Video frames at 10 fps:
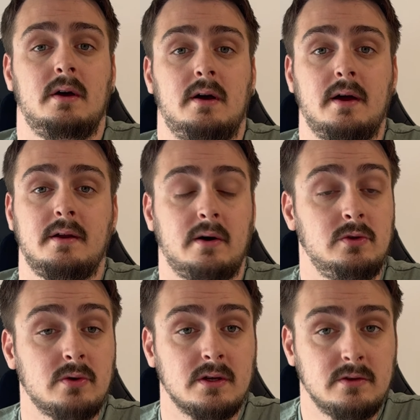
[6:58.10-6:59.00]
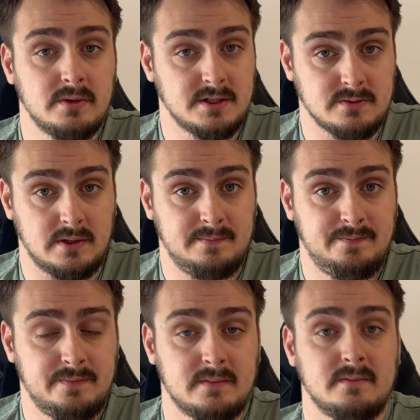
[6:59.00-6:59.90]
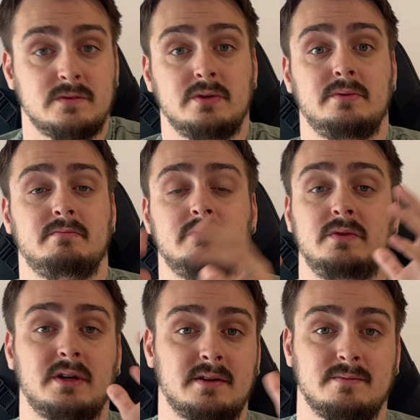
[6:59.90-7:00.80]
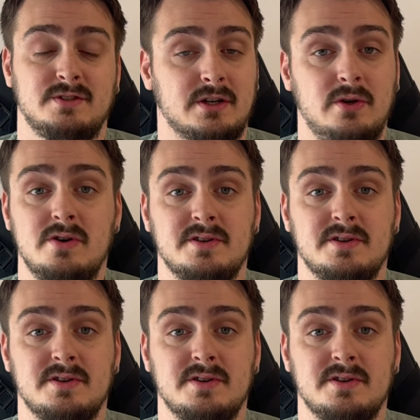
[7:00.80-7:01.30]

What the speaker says: and how you can do it as well. So you can secure